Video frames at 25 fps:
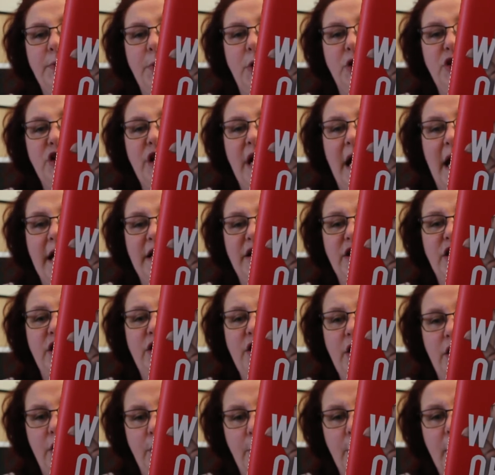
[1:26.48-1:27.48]
what she had to
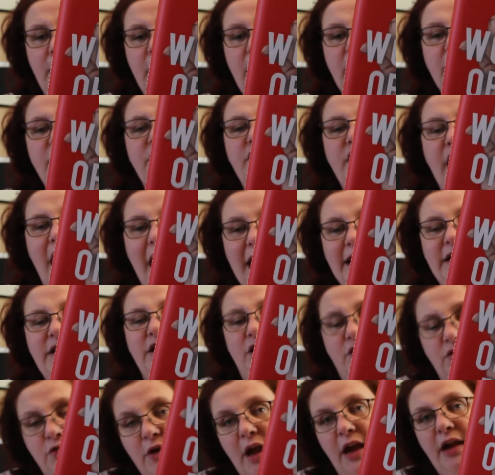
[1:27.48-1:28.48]
do. She had
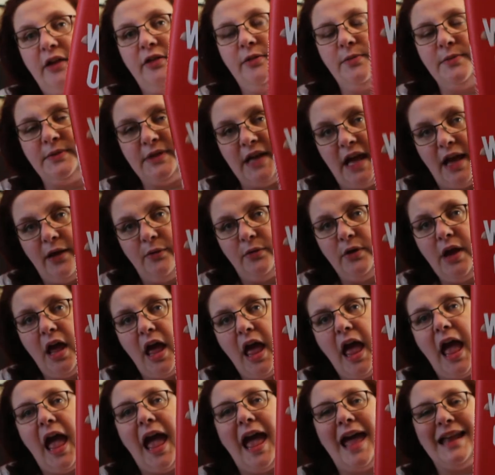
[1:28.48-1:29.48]
to track them down
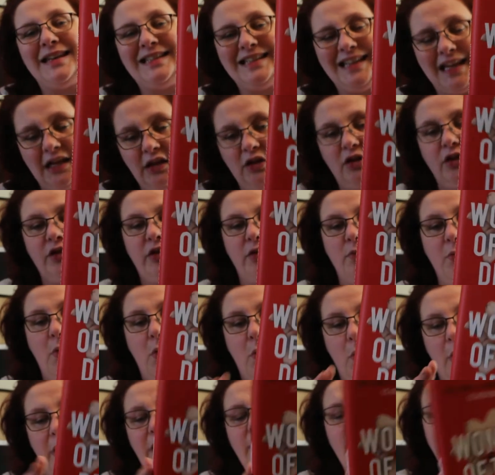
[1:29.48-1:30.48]
and kill them
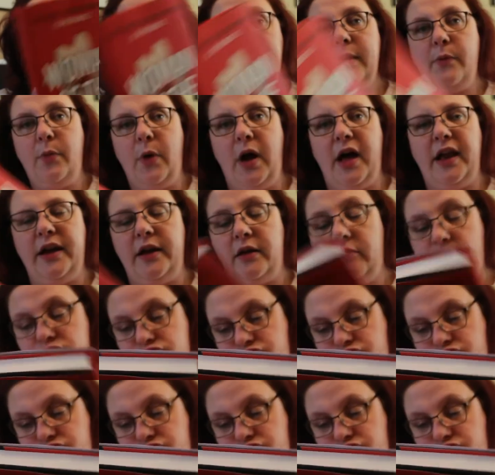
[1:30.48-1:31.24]
one by one.